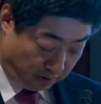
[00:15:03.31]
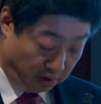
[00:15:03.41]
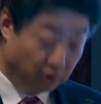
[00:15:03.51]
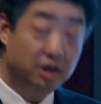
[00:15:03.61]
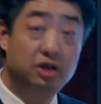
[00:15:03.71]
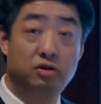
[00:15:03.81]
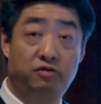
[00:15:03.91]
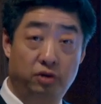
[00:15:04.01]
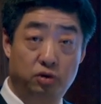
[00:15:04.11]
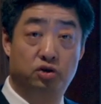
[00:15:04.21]
Look into the
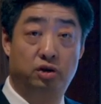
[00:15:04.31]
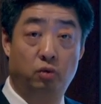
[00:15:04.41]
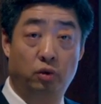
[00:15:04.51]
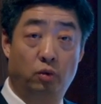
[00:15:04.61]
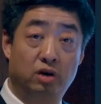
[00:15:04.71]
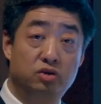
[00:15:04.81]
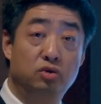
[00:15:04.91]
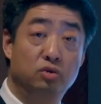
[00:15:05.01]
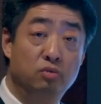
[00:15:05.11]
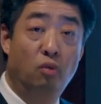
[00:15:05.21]
future, we want to
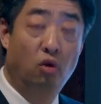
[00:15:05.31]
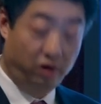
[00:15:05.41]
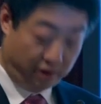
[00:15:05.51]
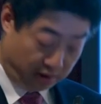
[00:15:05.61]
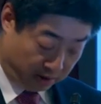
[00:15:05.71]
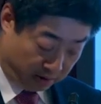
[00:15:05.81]
do more.